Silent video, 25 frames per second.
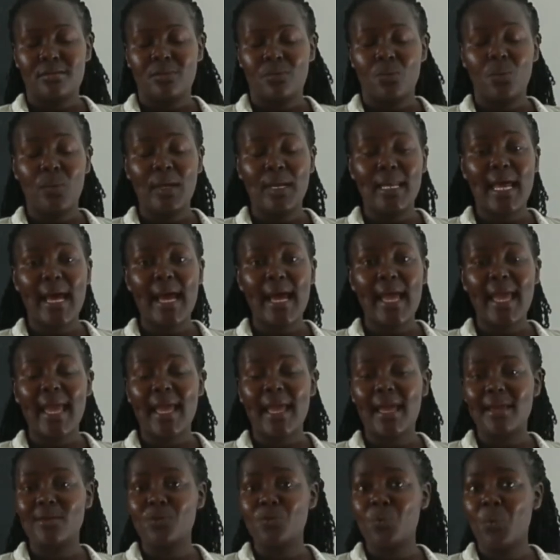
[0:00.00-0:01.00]
Will I
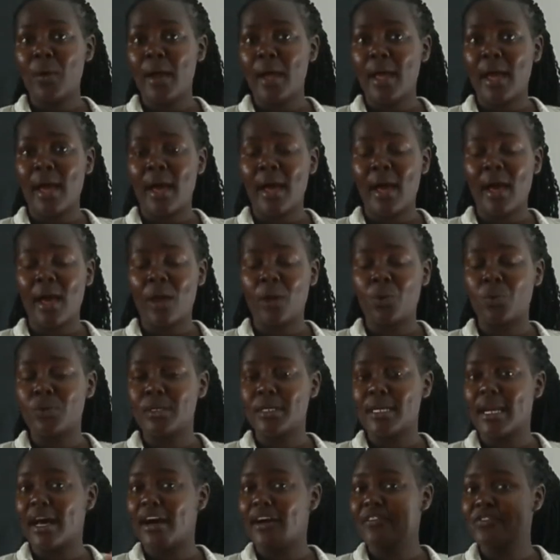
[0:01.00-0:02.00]
head where I would
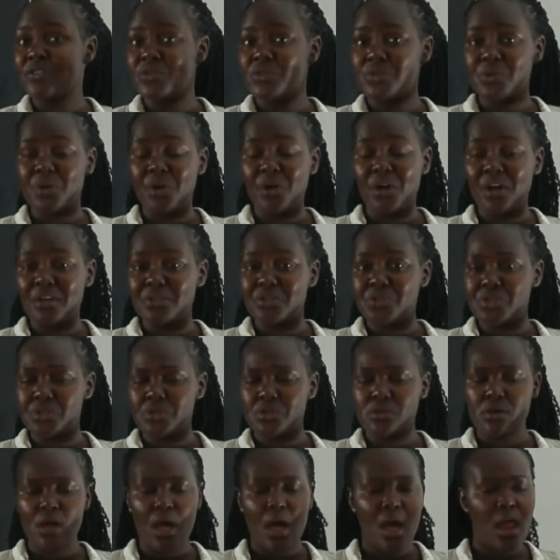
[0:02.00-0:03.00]
love to go
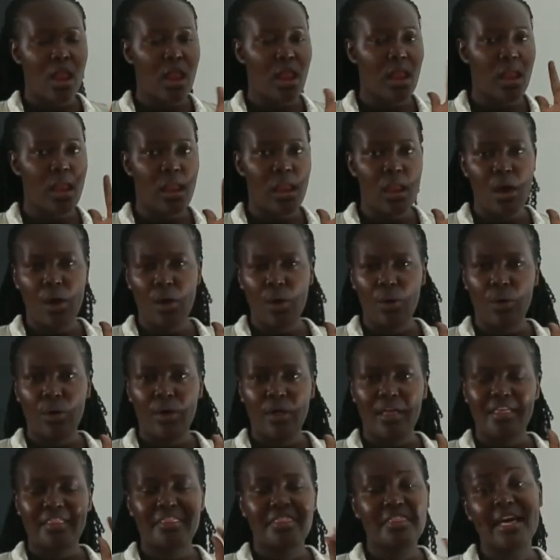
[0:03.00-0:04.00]
to? No,
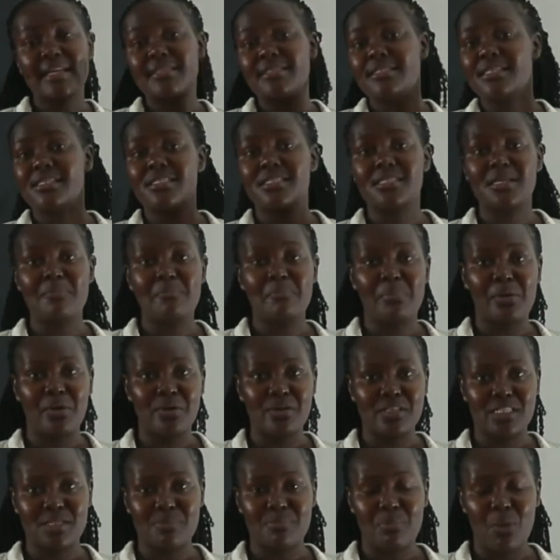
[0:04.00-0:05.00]
that is
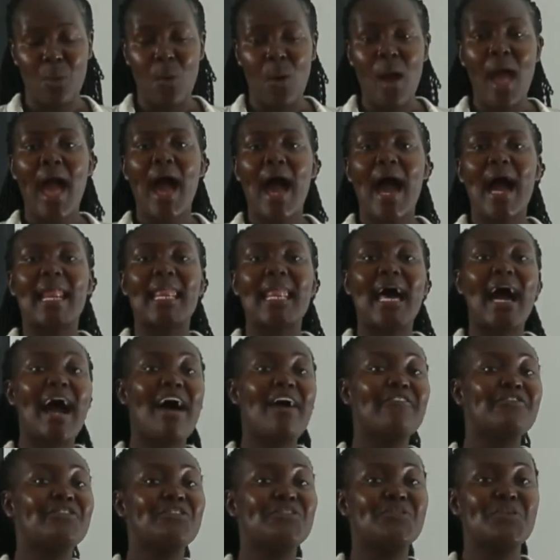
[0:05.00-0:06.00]
impossible. I'll
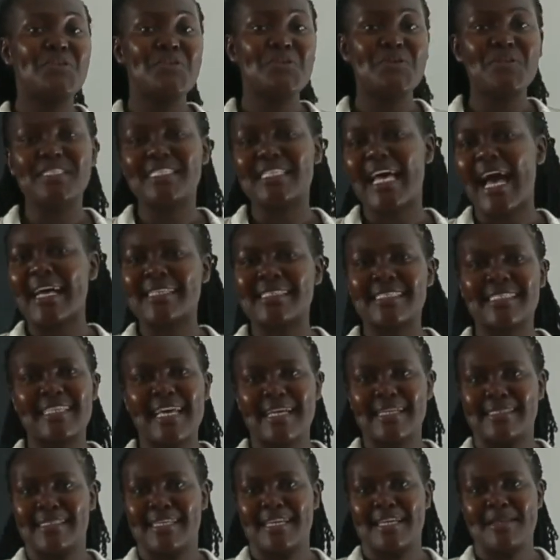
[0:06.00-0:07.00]
have to use a
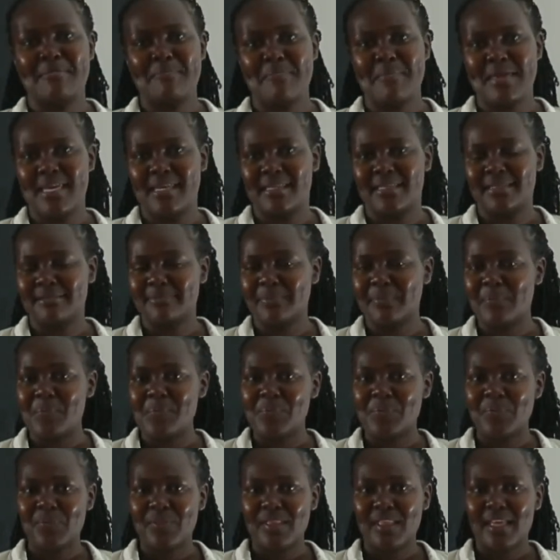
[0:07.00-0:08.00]
certain mean.
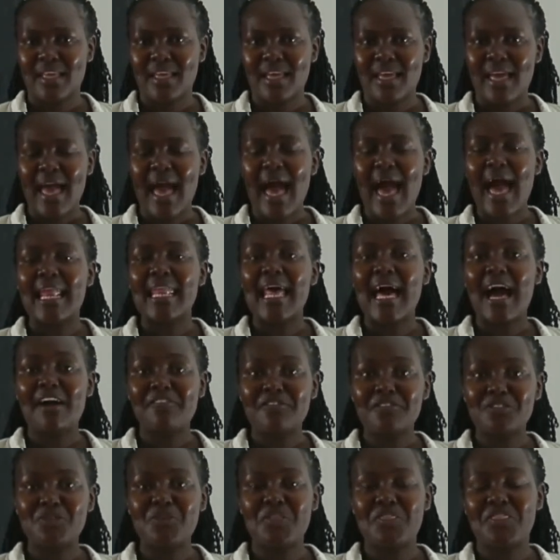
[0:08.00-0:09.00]
I'll
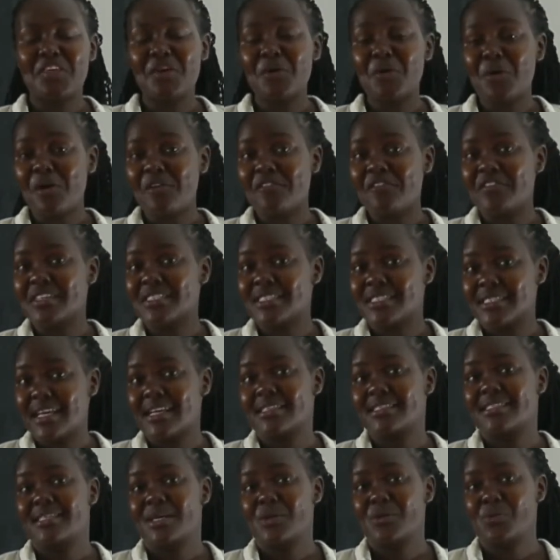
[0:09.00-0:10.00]
have to think of a
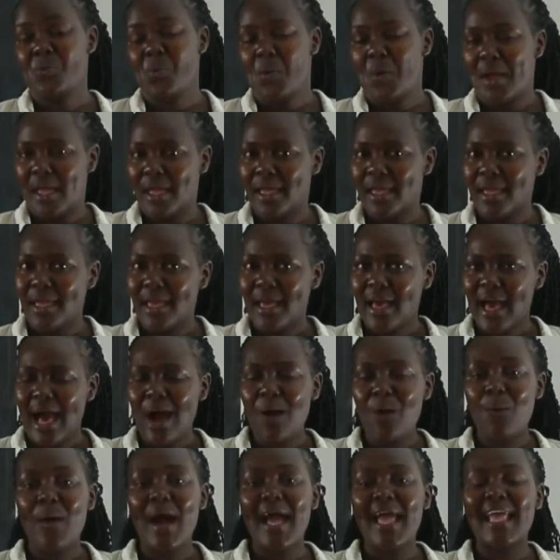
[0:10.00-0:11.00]
certain way,
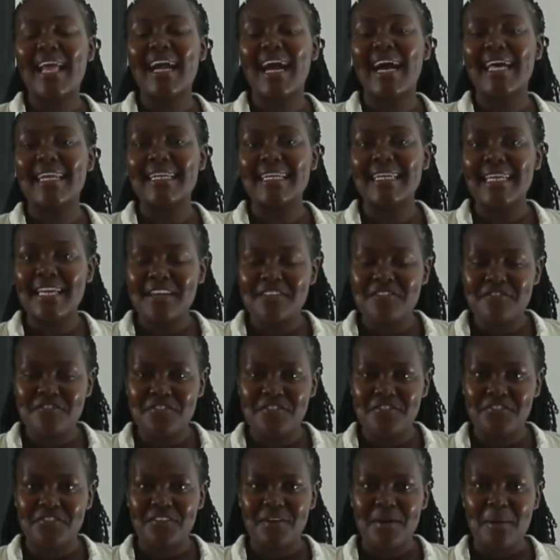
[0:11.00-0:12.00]
how I can leave
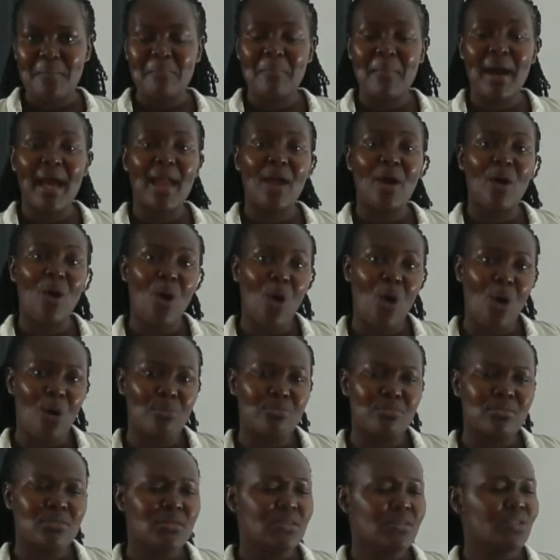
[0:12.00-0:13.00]
my
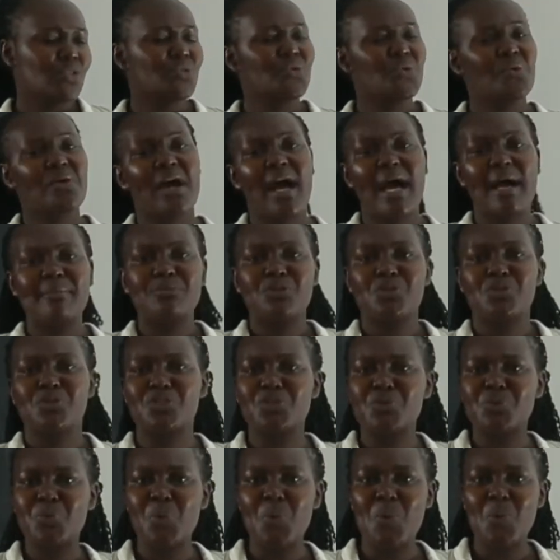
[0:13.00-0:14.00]
home to come to
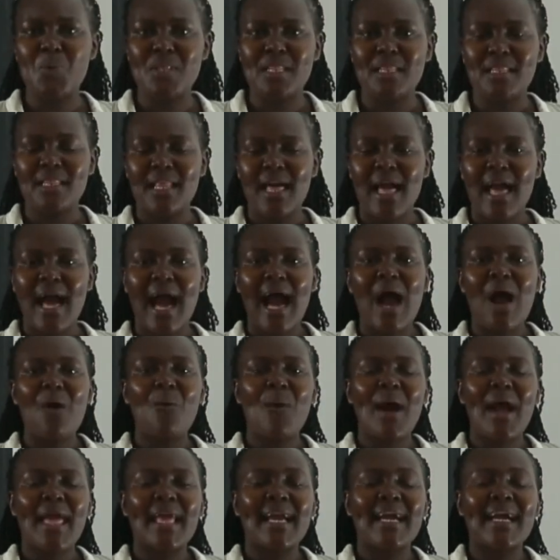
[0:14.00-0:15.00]
school, how
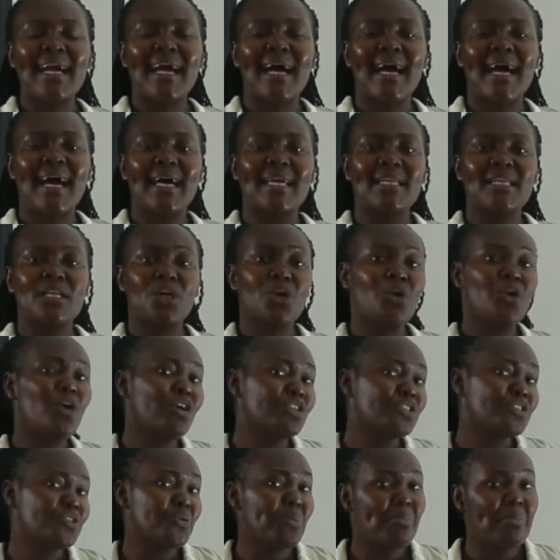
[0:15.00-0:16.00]
I can
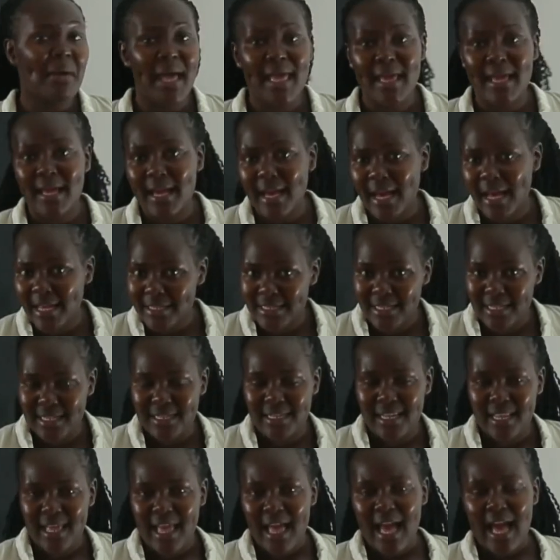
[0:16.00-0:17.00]
go to my
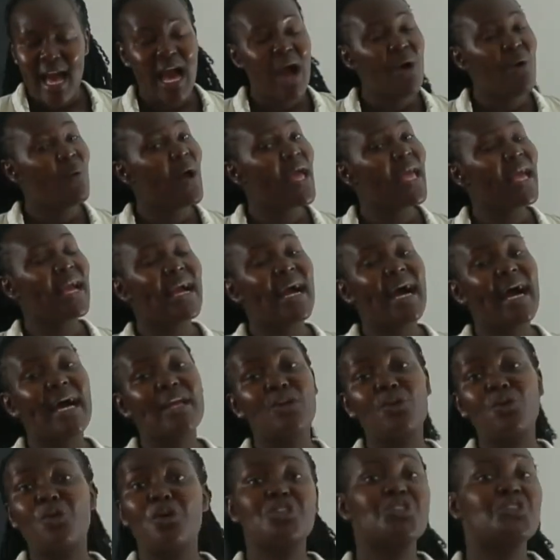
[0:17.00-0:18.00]
garden, how I
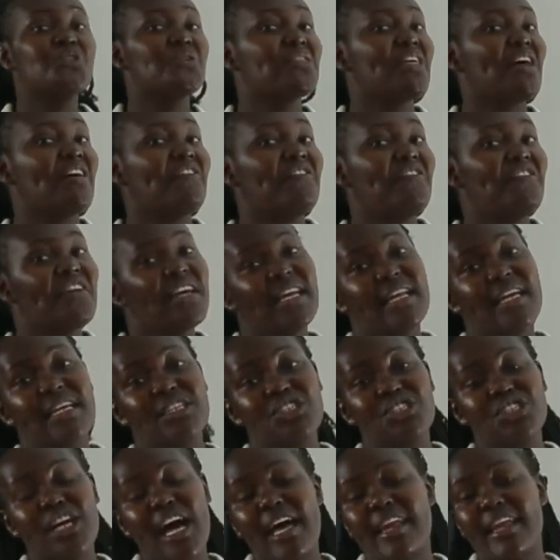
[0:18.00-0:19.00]
can go to the
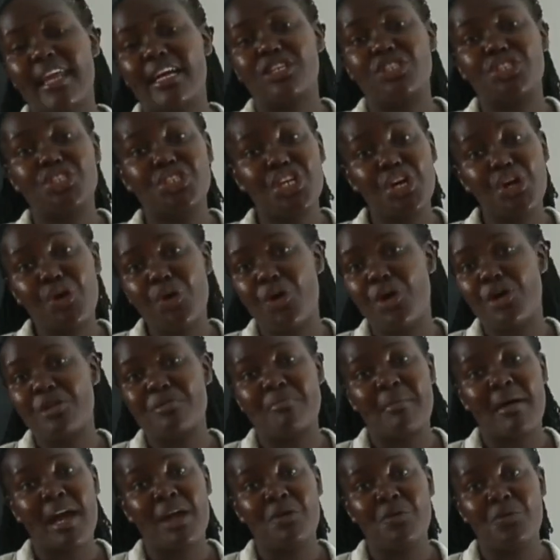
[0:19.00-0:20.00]
village and I check
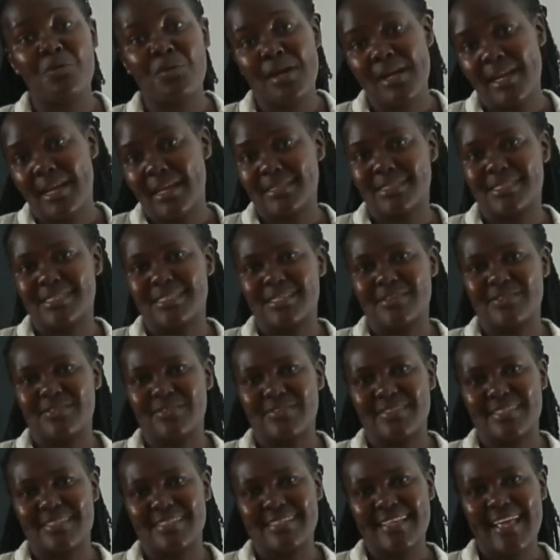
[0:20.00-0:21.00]
on my
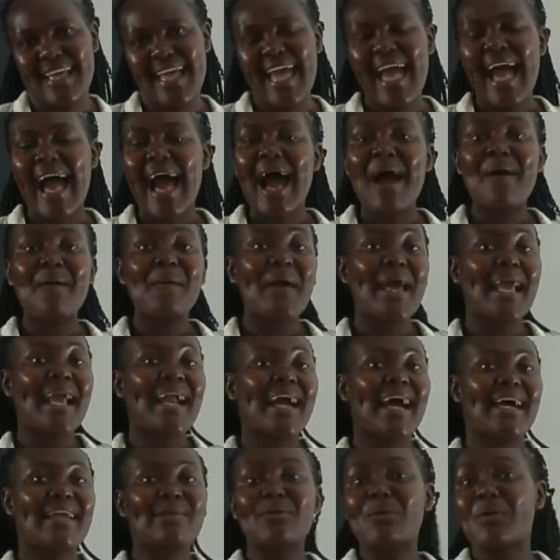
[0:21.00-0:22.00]
relatives, how I
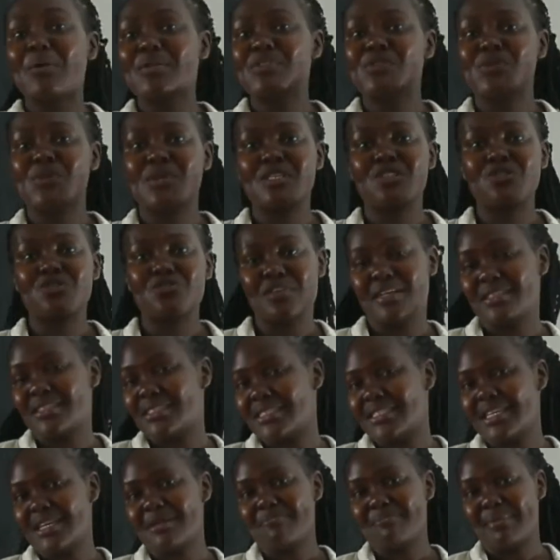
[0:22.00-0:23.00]
can go to
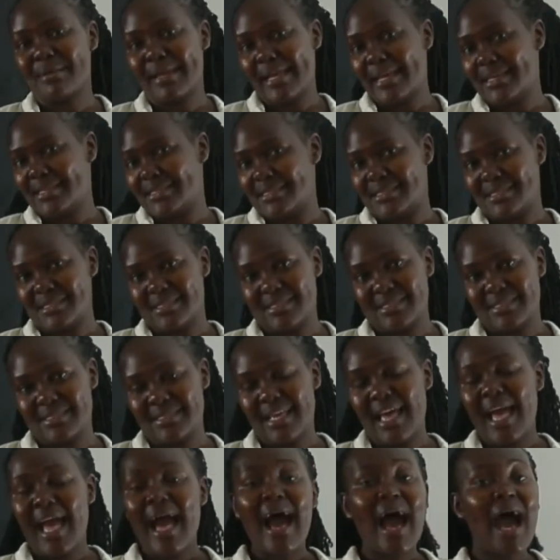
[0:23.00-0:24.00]
interesting places,
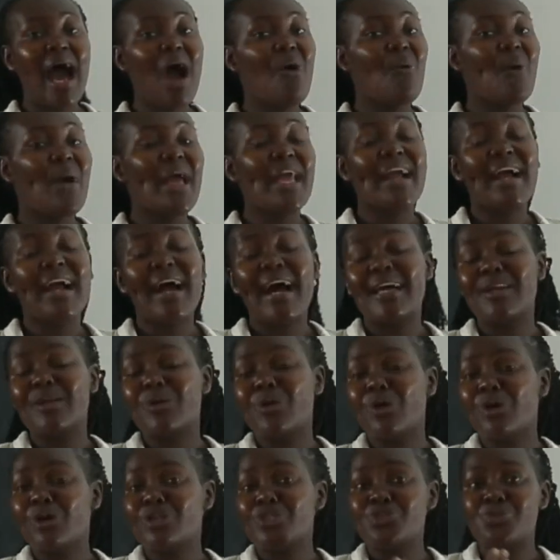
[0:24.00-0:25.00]
how I can
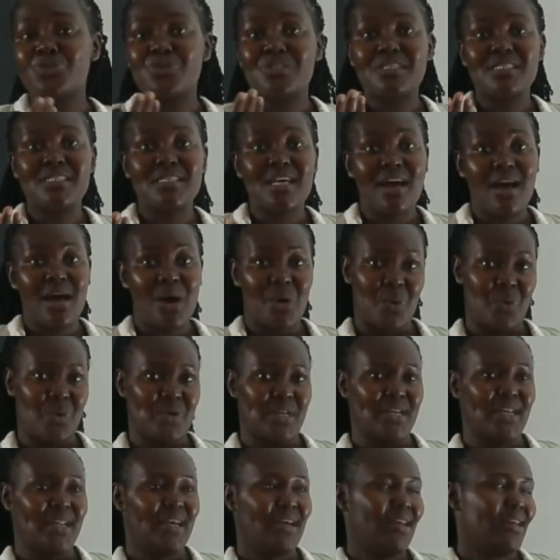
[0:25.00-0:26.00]
go to
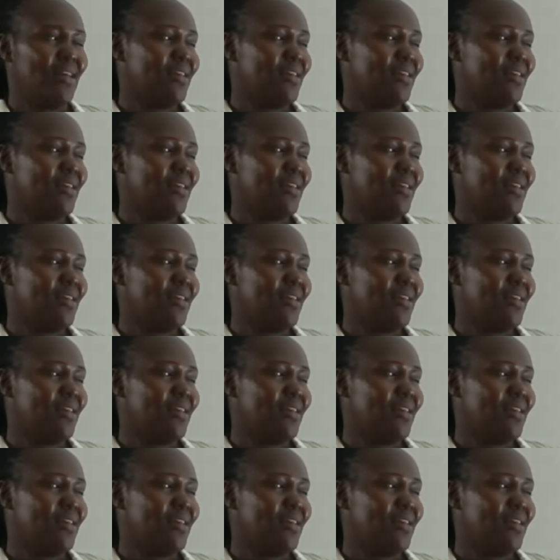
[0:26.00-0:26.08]
town.